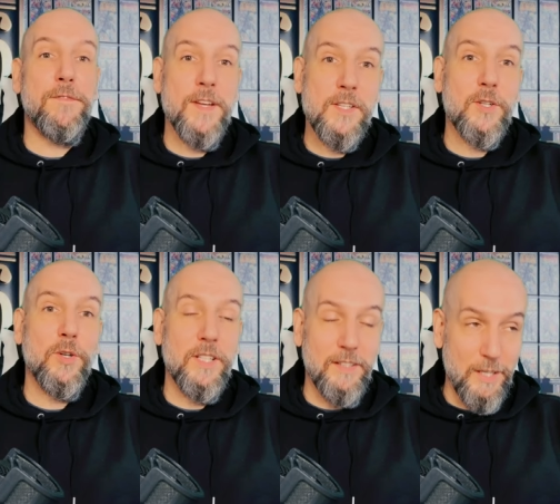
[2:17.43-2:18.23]

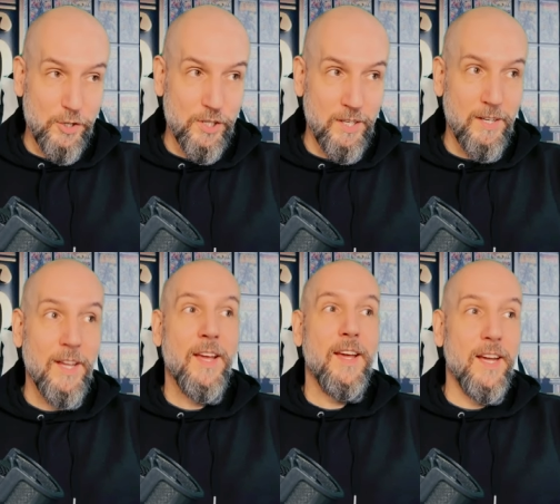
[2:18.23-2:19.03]
physical condition,
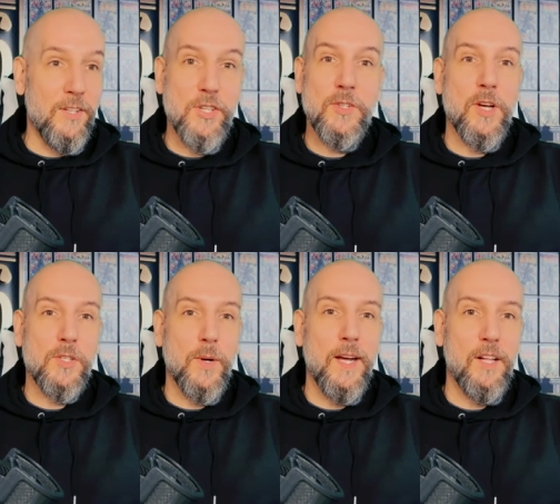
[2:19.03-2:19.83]
and she's
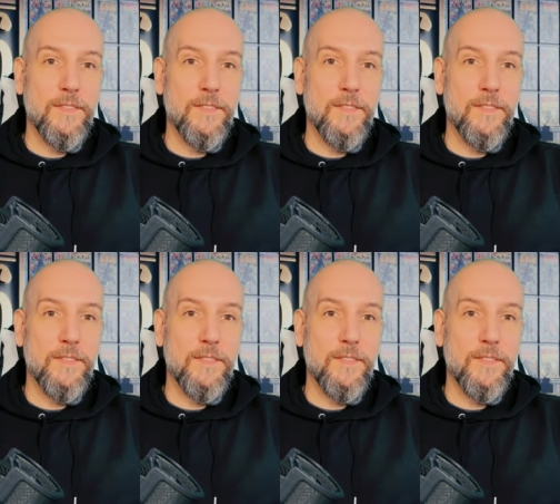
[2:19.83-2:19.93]
also a hell